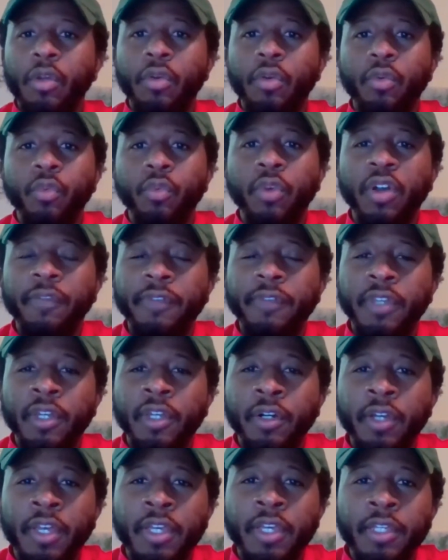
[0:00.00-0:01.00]

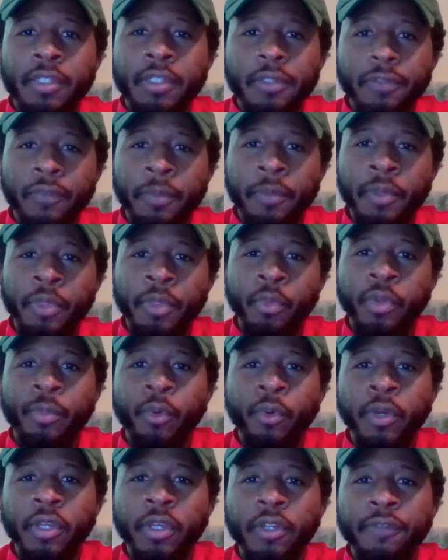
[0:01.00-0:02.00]
Raphael Haynes from the
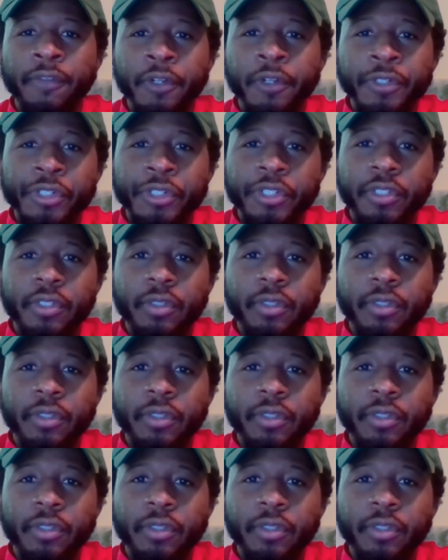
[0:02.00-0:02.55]
three-point conversion.